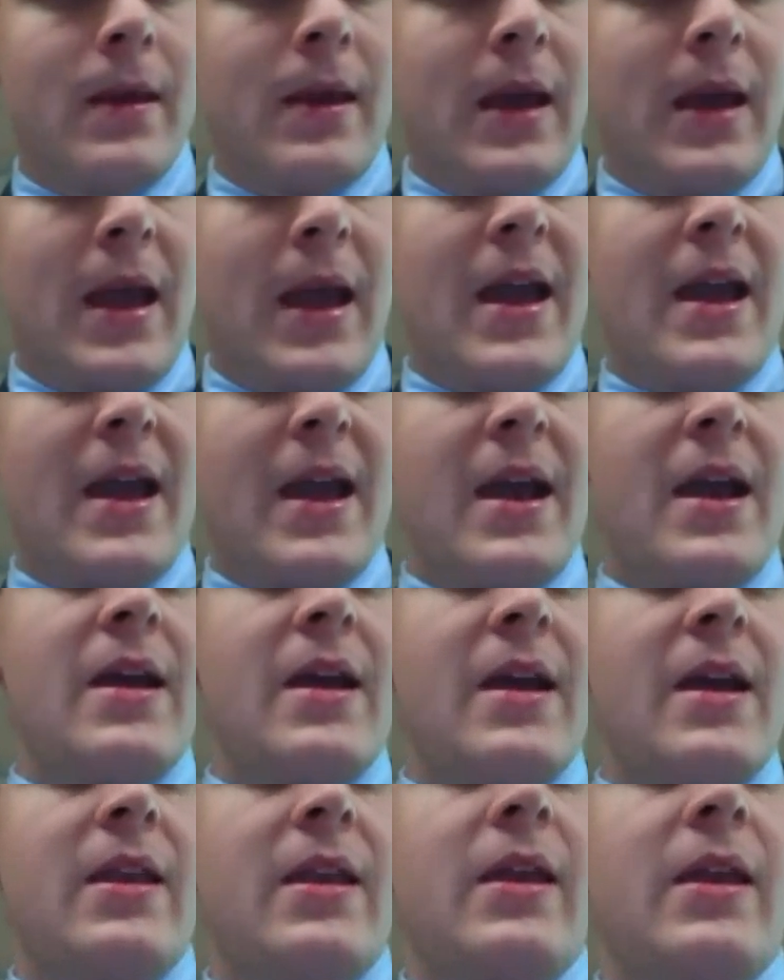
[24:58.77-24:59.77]

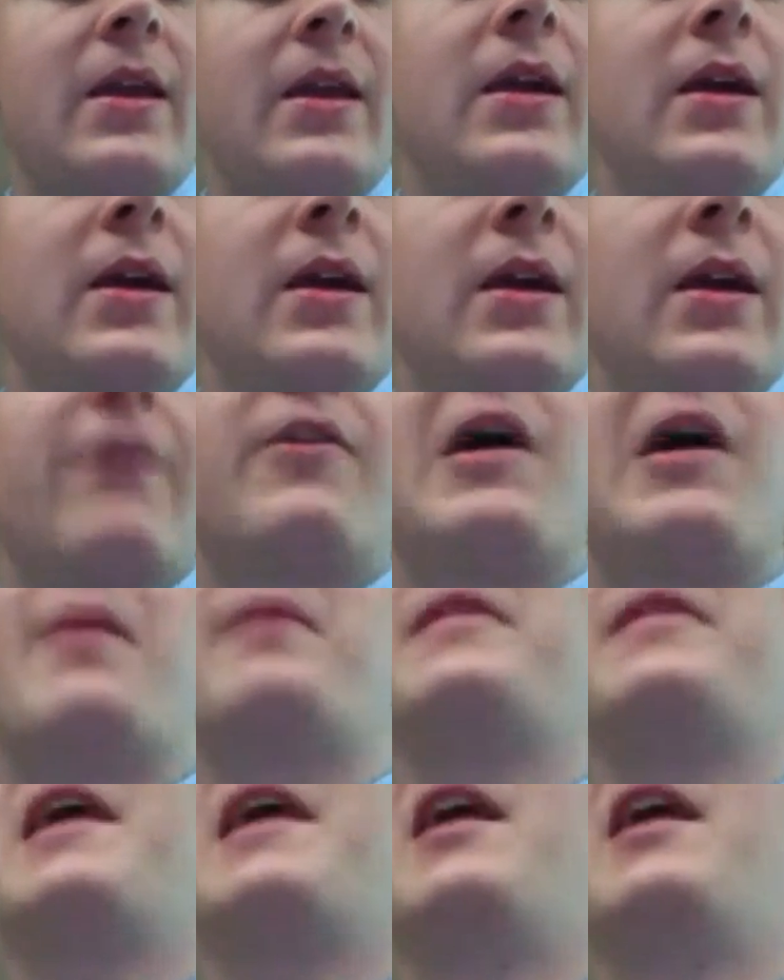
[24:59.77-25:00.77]
and he forgot about
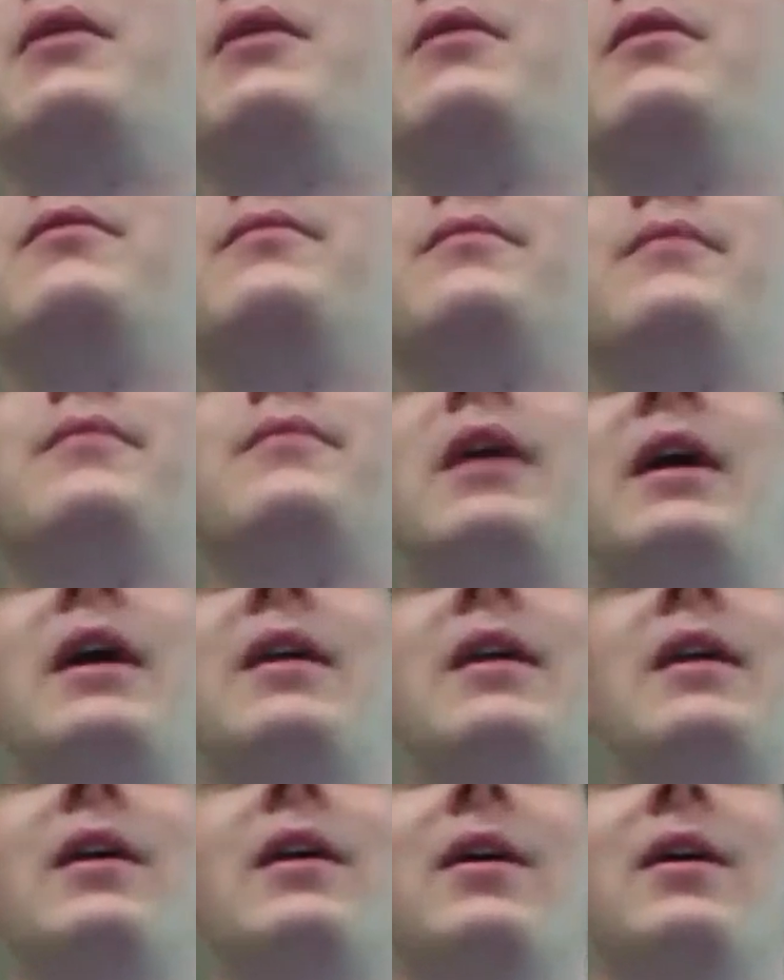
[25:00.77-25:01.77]
the Alamo. It
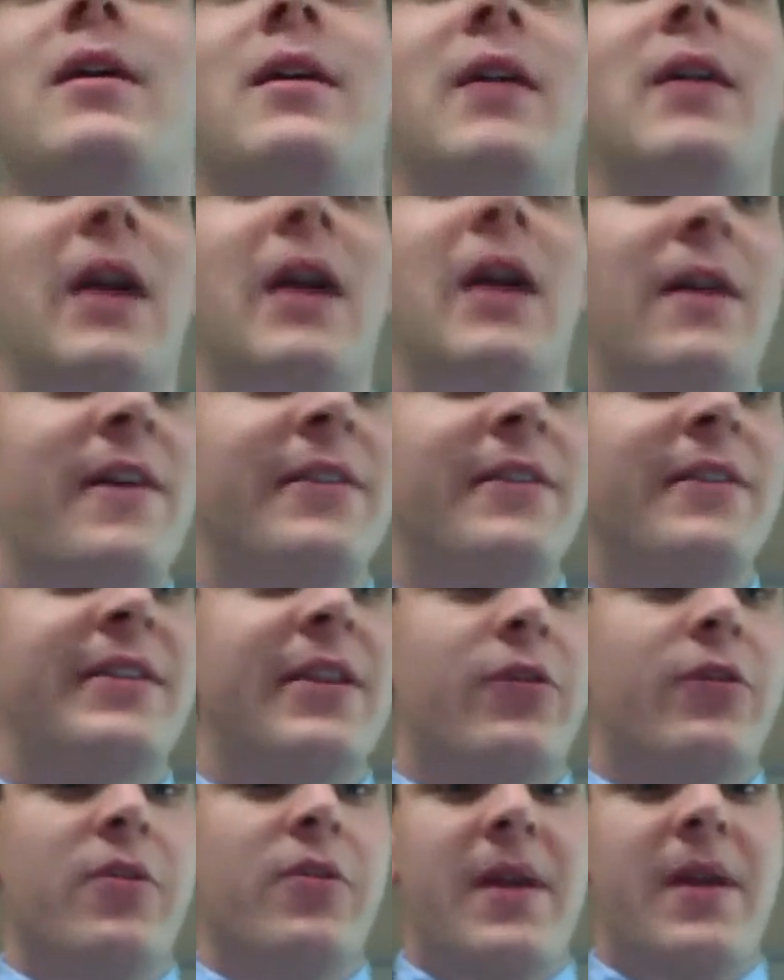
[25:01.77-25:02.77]
uh, it fell into
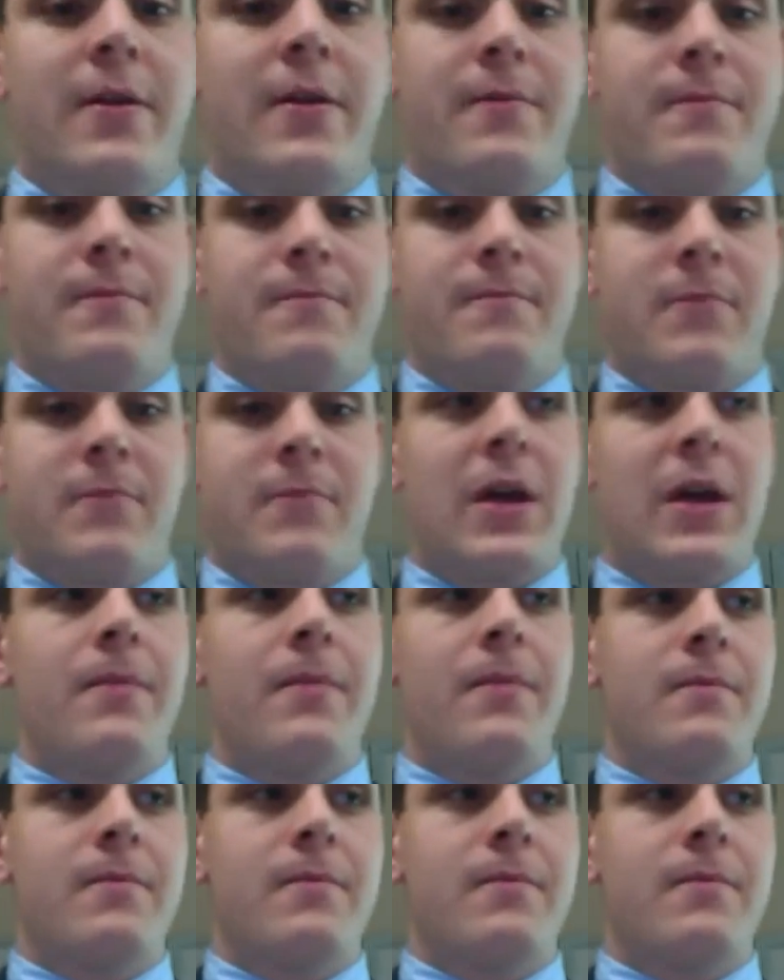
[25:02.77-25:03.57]
disrepair. Okay.